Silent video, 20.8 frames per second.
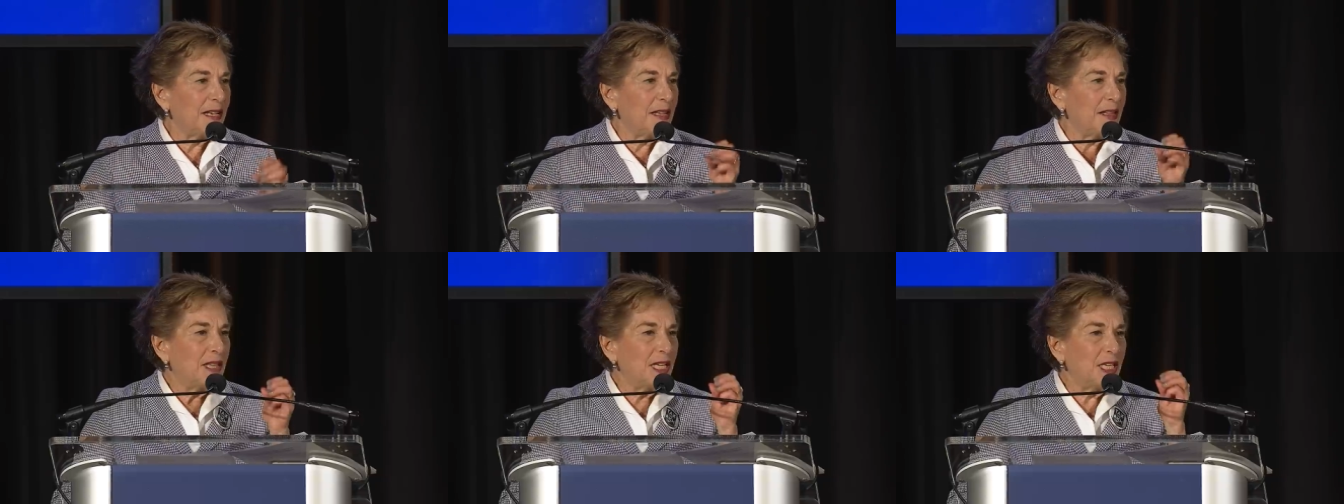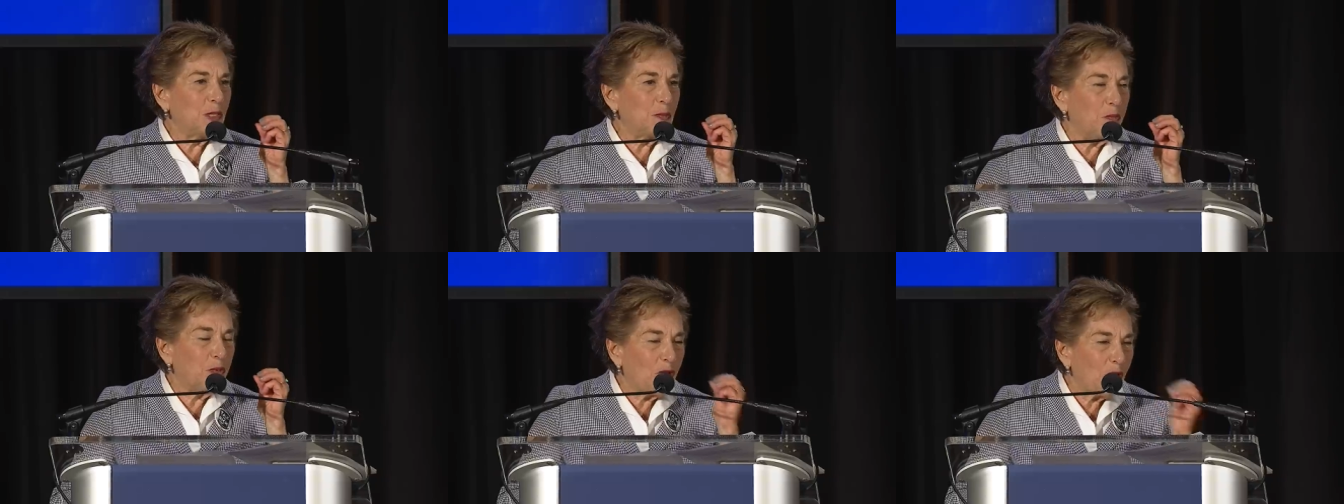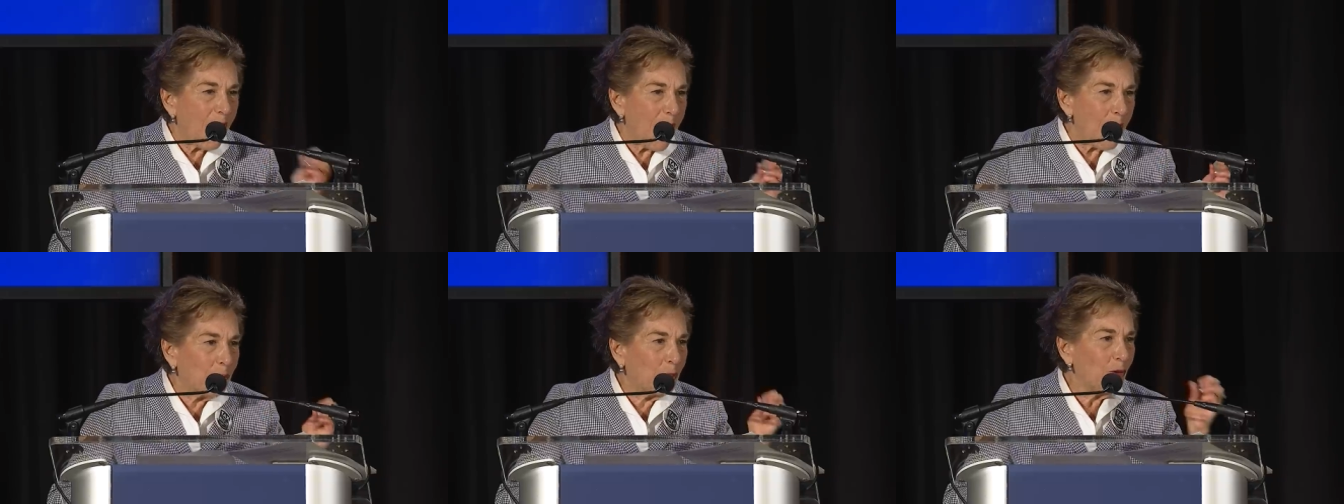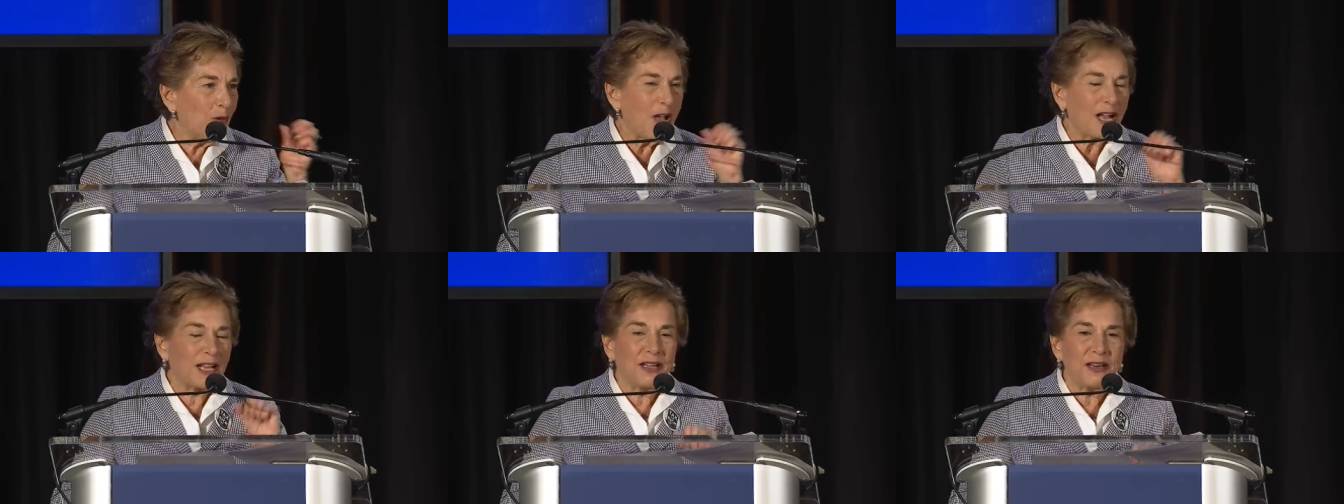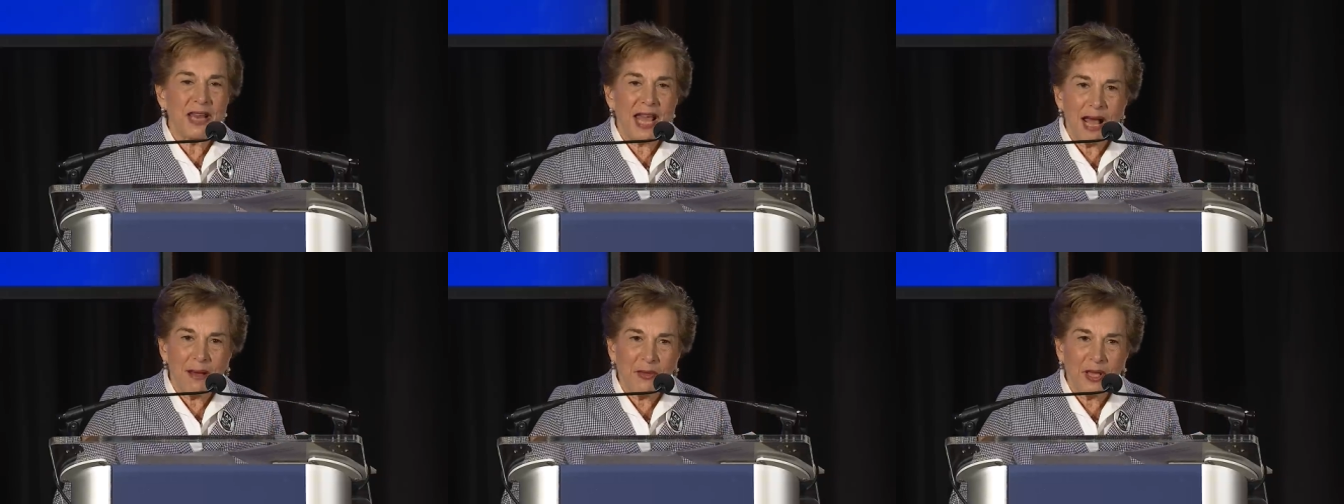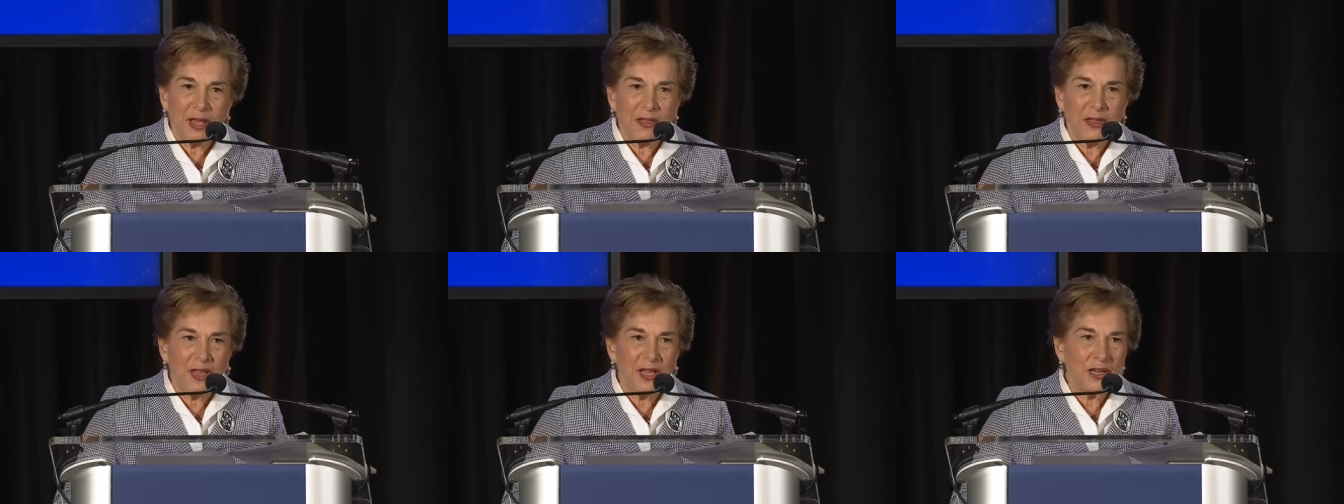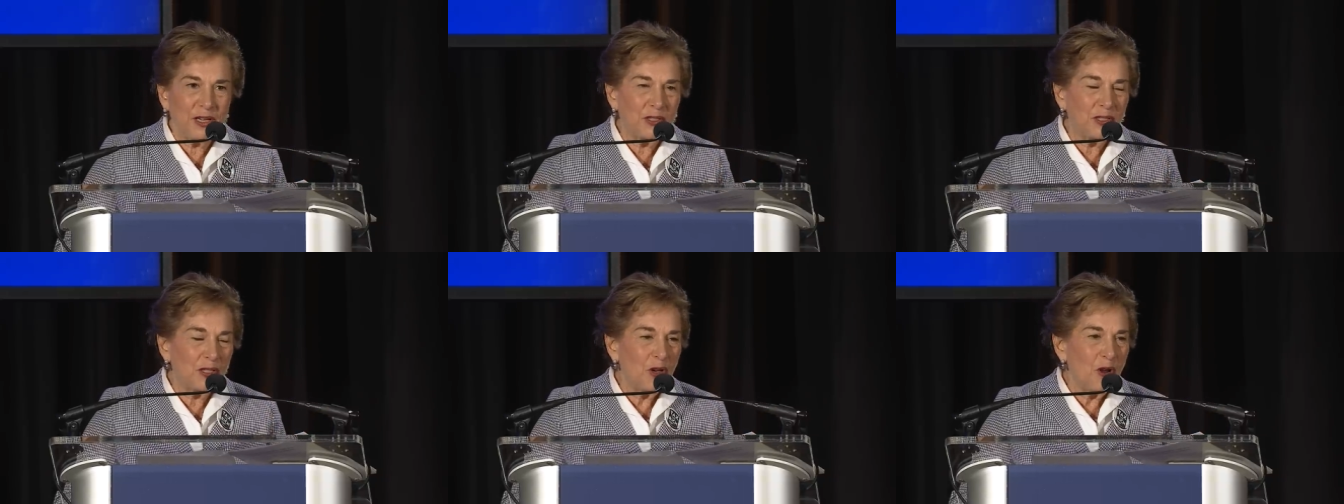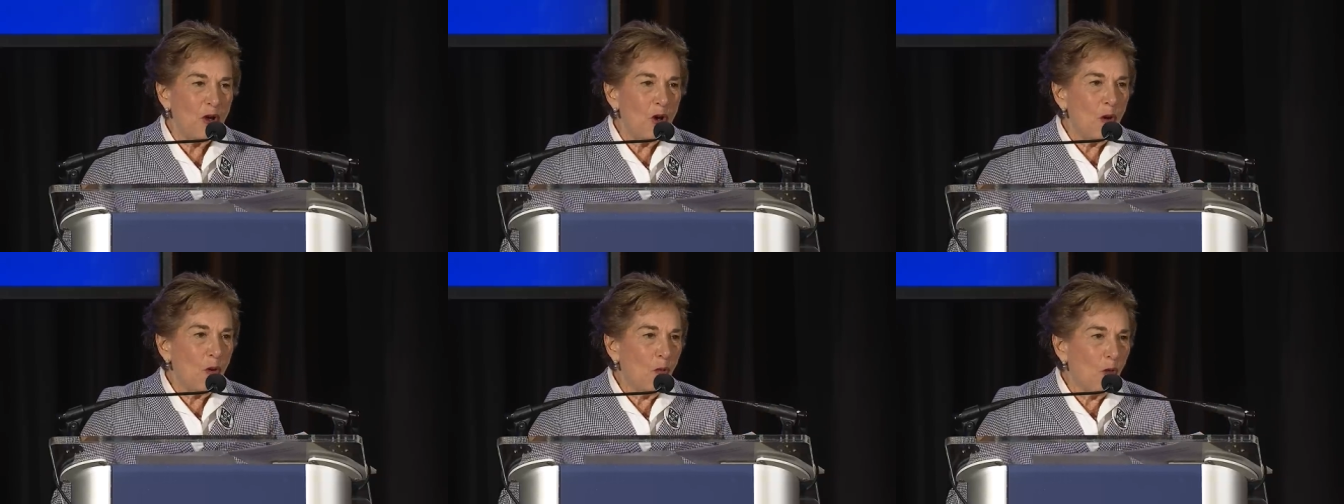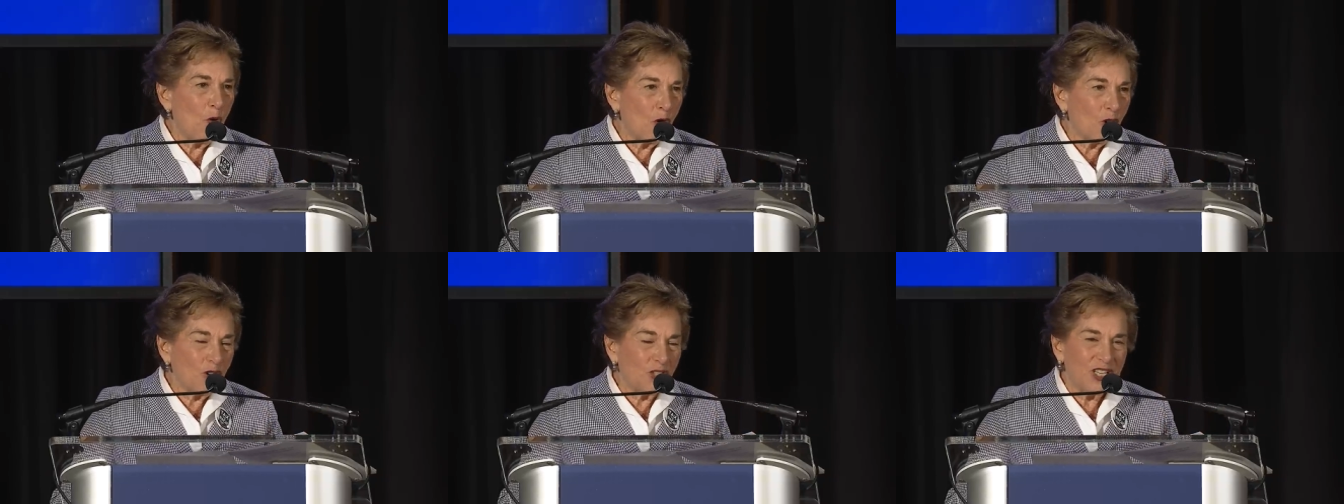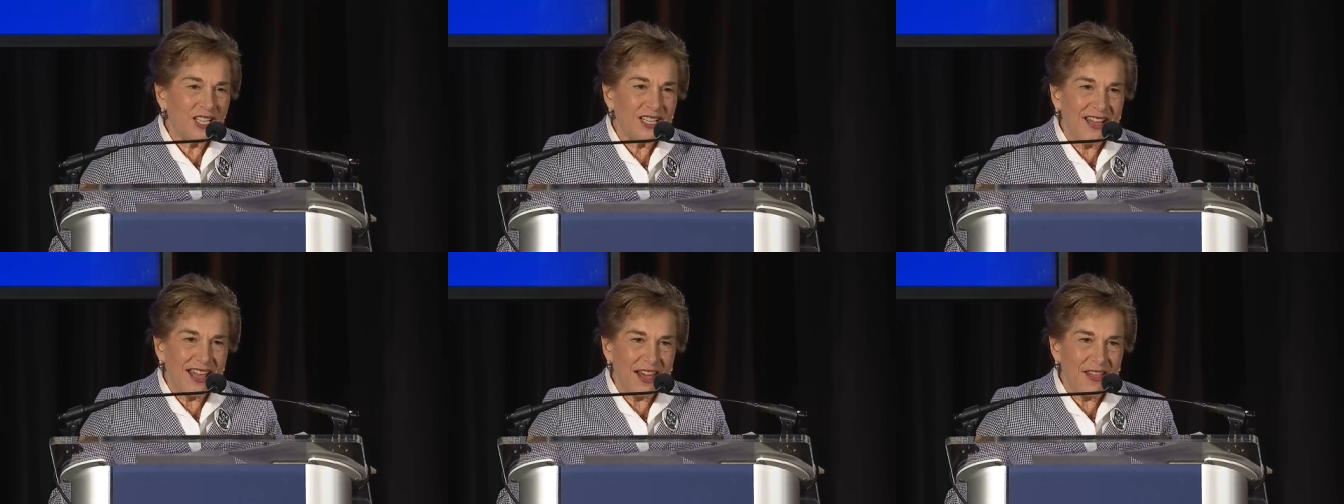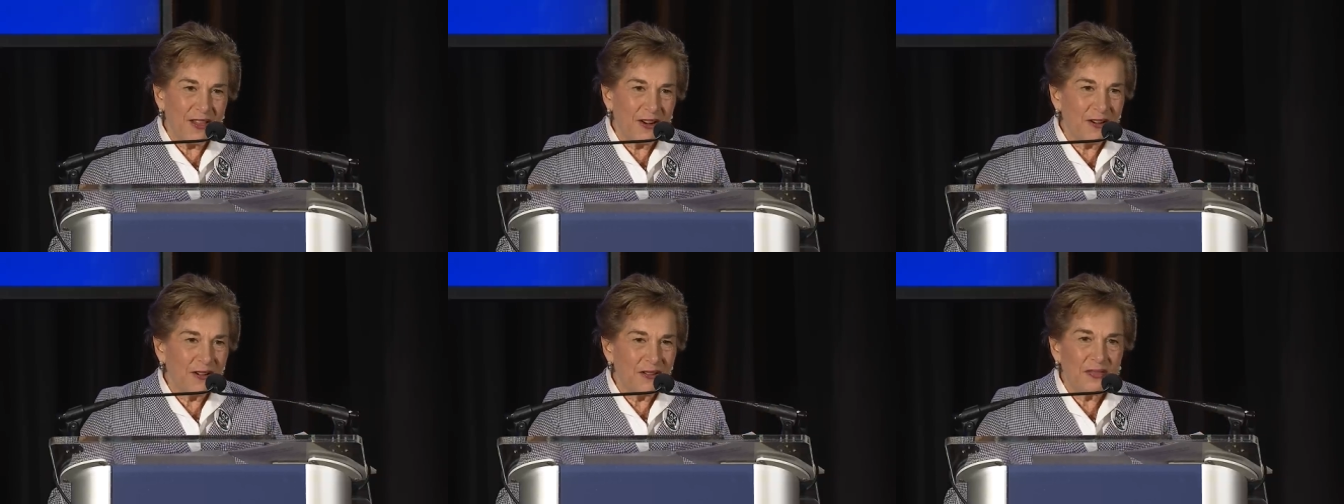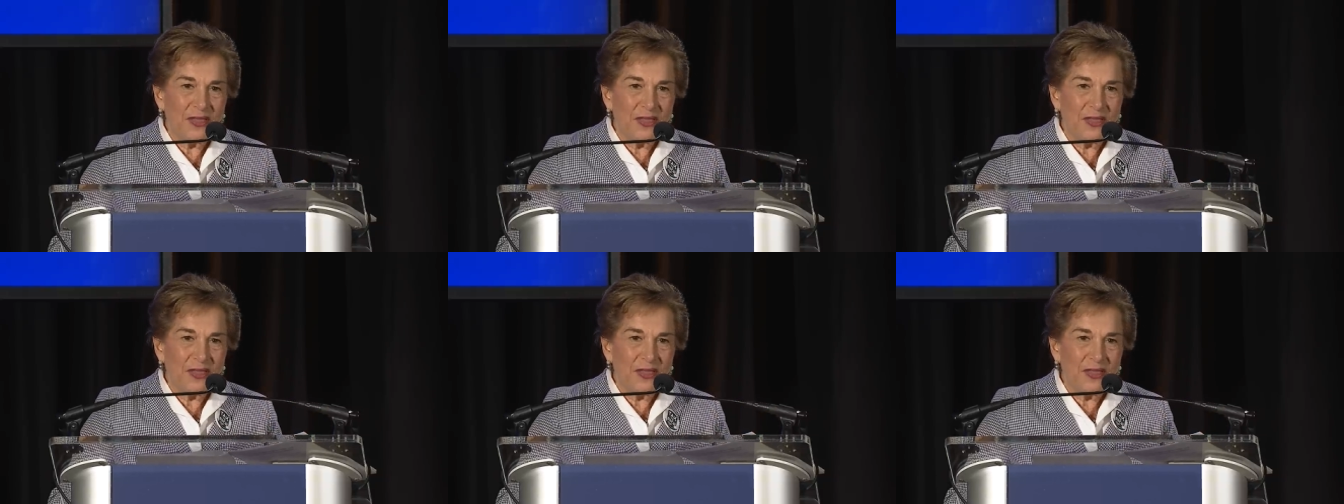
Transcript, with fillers: these proper economic things work together.